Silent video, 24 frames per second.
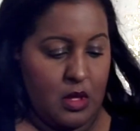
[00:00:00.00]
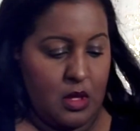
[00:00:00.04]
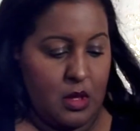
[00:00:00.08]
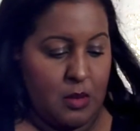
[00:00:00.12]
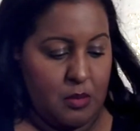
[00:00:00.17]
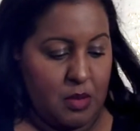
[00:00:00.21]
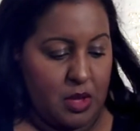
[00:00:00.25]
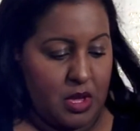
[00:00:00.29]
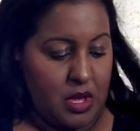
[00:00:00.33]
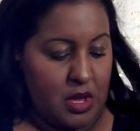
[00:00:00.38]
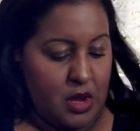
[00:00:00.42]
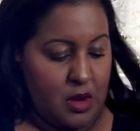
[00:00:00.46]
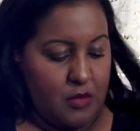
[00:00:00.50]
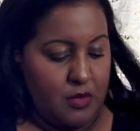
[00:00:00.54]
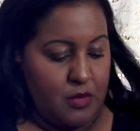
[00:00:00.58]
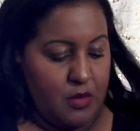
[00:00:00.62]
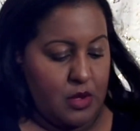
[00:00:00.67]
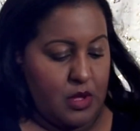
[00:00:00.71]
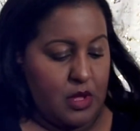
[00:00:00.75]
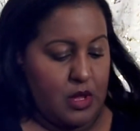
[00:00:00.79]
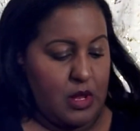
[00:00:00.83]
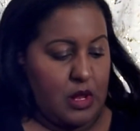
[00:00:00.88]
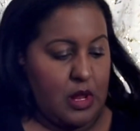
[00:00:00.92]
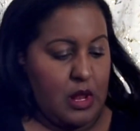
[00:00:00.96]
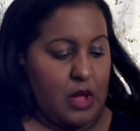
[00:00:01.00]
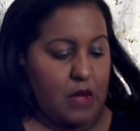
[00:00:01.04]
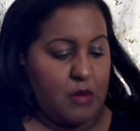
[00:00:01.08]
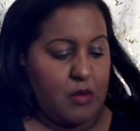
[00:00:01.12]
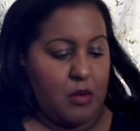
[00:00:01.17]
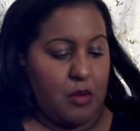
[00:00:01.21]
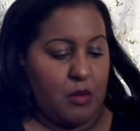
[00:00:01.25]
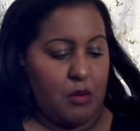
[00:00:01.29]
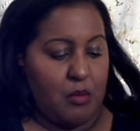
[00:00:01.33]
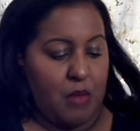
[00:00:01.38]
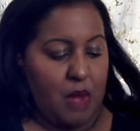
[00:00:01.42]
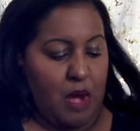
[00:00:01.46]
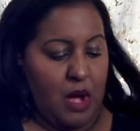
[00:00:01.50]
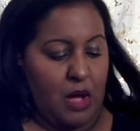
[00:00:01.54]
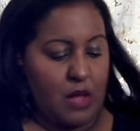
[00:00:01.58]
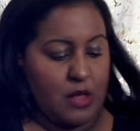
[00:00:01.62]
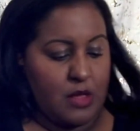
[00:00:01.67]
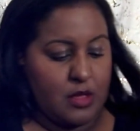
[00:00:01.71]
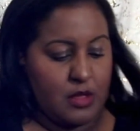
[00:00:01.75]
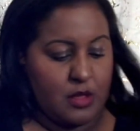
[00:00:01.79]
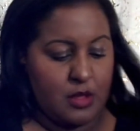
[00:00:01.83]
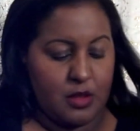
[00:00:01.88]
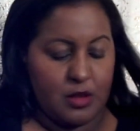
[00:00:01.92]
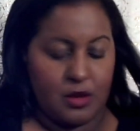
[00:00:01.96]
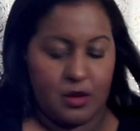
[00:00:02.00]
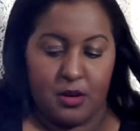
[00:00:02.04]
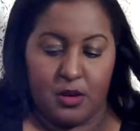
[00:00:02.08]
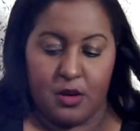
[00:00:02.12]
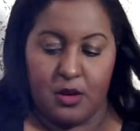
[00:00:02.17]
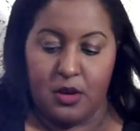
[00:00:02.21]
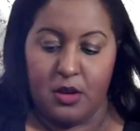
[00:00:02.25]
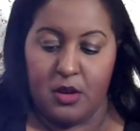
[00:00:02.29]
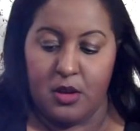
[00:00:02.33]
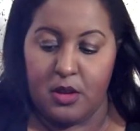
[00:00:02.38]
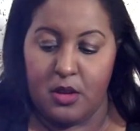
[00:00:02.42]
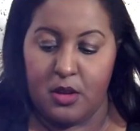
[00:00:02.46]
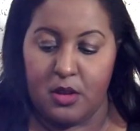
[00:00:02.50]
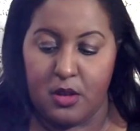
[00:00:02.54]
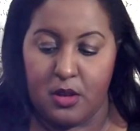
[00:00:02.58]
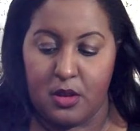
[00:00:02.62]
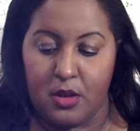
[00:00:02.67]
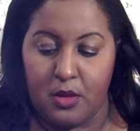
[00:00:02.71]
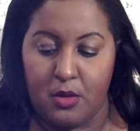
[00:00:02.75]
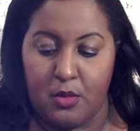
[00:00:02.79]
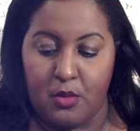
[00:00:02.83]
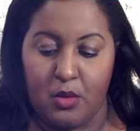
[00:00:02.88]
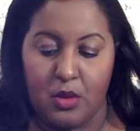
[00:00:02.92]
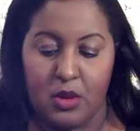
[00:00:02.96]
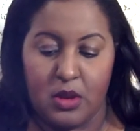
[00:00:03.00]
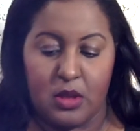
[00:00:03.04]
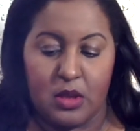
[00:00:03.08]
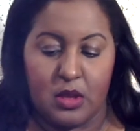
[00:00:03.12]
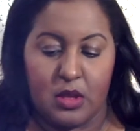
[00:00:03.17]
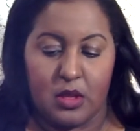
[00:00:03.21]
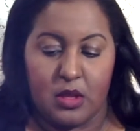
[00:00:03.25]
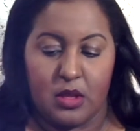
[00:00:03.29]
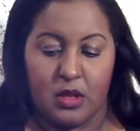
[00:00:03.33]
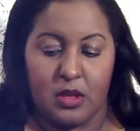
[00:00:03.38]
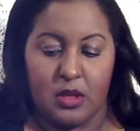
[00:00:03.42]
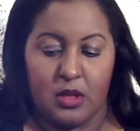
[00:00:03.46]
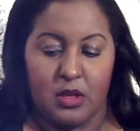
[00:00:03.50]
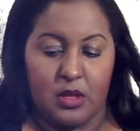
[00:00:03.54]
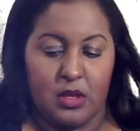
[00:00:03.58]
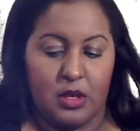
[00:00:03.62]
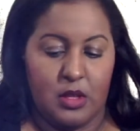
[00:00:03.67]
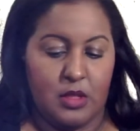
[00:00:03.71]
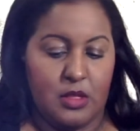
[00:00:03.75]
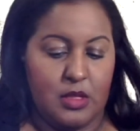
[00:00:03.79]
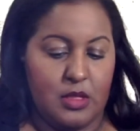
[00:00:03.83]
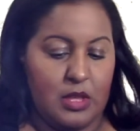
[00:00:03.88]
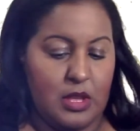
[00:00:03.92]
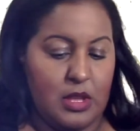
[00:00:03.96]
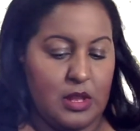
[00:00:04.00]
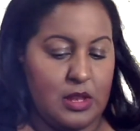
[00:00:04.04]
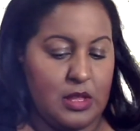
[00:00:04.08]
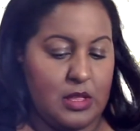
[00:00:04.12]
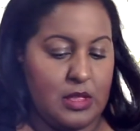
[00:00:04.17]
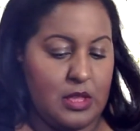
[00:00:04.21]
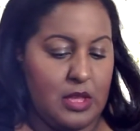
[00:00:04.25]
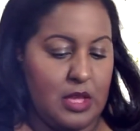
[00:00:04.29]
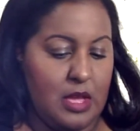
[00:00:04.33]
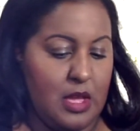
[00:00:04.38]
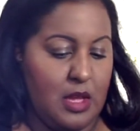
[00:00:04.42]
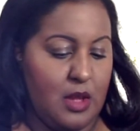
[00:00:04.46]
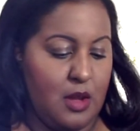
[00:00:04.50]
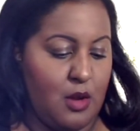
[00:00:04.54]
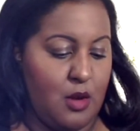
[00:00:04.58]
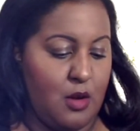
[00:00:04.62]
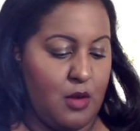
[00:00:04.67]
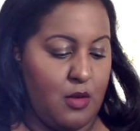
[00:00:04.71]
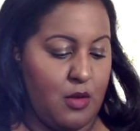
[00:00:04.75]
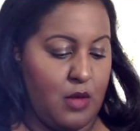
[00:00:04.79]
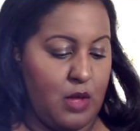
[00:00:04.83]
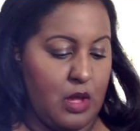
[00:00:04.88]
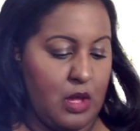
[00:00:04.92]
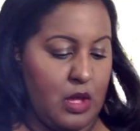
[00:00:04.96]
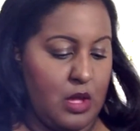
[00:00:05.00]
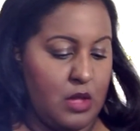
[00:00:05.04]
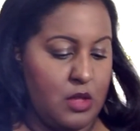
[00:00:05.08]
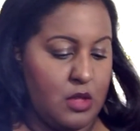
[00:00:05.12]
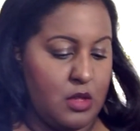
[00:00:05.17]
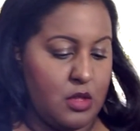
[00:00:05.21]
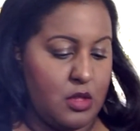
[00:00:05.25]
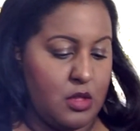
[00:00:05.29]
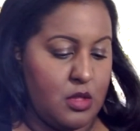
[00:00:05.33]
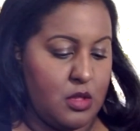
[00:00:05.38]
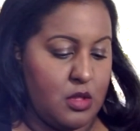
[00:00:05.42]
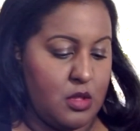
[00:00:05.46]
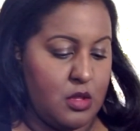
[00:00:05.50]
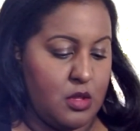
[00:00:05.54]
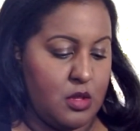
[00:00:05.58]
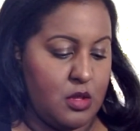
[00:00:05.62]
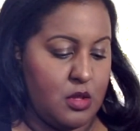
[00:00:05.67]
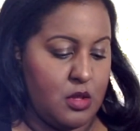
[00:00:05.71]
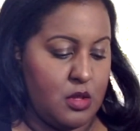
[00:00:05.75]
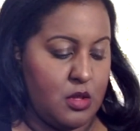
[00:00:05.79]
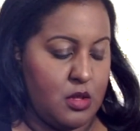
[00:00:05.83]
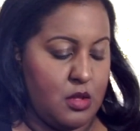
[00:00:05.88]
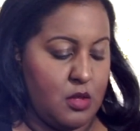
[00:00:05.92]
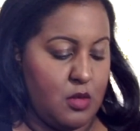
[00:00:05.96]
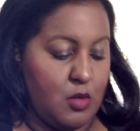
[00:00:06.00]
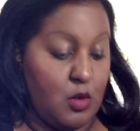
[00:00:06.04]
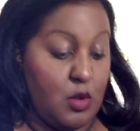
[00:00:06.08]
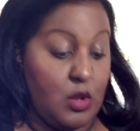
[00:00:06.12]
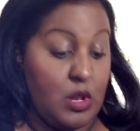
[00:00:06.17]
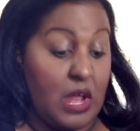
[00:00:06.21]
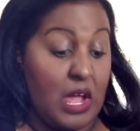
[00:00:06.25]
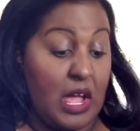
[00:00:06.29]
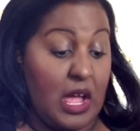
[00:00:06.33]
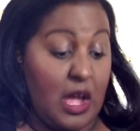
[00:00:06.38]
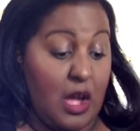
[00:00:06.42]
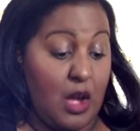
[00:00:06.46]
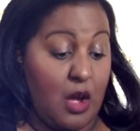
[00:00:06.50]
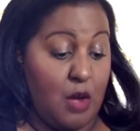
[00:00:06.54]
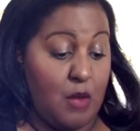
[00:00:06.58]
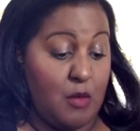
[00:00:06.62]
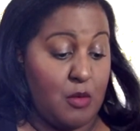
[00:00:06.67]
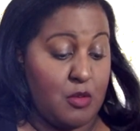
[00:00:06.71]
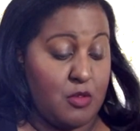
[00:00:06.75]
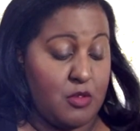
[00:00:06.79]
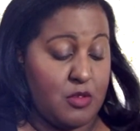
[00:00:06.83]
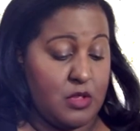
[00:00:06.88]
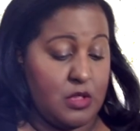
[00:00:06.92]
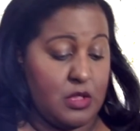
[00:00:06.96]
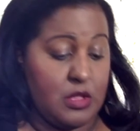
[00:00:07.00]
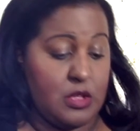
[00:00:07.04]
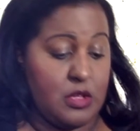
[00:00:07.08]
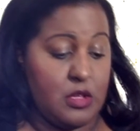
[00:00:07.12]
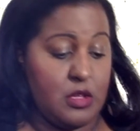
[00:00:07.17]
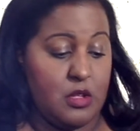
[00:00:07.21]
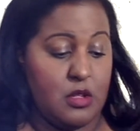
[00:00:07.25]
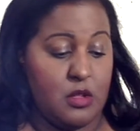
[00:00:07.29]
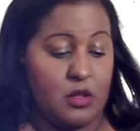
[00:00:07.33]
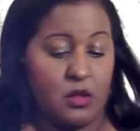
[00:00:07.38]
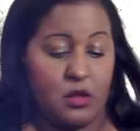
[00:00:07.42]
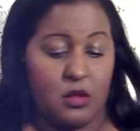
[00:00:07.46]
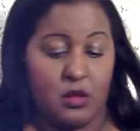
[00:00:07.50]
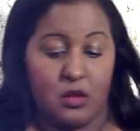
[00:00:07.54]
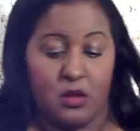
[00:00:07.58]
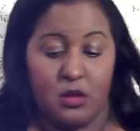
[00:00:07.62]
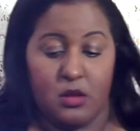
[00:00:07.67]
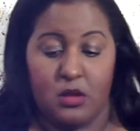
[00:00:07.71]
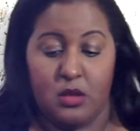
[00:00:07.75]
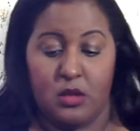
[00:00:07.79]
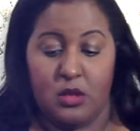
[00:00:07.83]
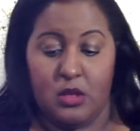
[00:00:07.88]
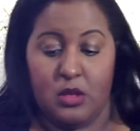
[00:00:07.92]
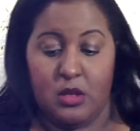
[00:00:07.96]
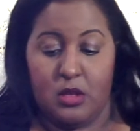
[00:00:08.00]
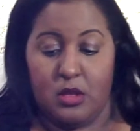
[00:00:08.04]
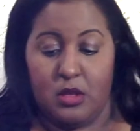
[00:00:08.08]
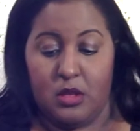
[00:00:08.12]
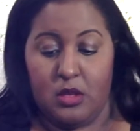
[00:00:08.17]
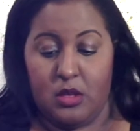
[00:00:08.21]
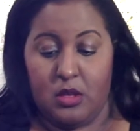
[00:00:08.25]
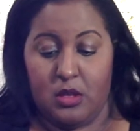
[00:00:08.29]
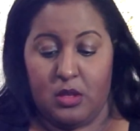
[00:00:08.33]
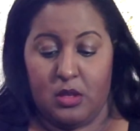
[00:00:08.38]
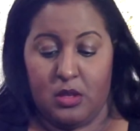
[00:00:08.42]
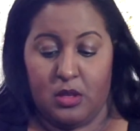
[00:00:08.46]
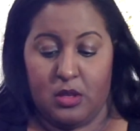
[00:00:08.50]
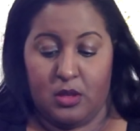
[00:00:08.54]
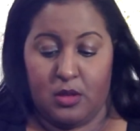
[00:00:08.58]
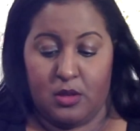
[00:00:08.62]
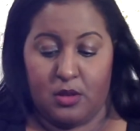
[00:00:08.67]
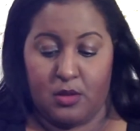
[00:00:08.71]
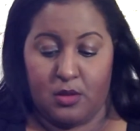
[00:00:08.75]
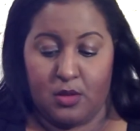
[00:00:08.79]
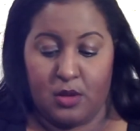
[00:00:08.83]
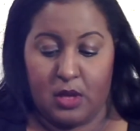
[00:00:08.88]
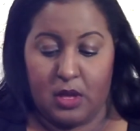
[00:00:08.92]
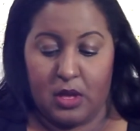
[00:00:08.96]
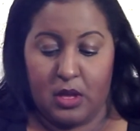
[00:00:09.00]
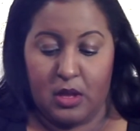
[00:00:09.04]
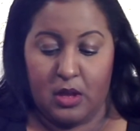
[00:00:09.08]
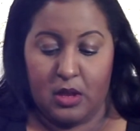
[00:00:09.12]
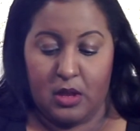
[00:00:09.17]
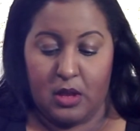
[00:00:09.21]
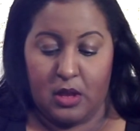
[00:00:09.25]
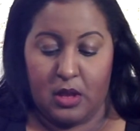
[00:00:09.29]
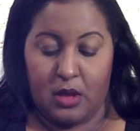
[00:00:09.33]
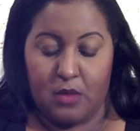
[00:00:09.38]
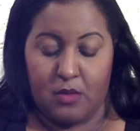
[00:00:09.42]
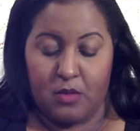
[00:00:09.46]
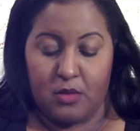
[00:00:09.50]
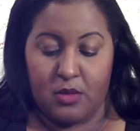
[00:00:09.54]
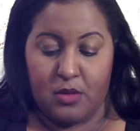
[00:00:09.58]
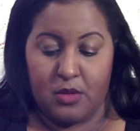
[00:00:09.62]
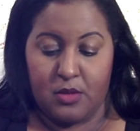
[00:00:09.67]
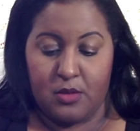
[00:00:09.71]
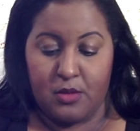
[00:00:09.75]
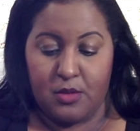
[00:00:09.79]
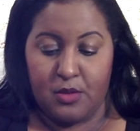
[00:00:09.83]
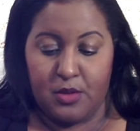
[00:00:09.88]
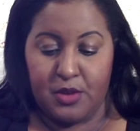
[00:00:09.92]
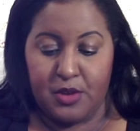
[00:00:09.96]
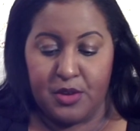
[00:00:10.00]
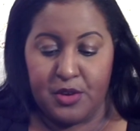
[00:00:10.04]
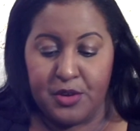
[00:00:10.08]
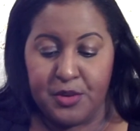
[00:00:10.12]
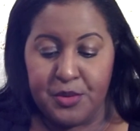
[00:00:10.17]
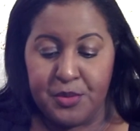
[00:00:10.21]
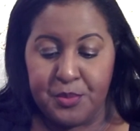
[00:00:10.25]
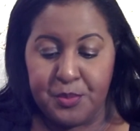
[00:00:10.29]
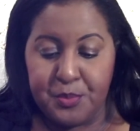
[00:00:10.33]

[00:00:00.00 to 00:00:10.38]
Be careful getting it out the box there. Don't want to take the tag off like I just did. Well, like I almost just did. Okay, that one's on there.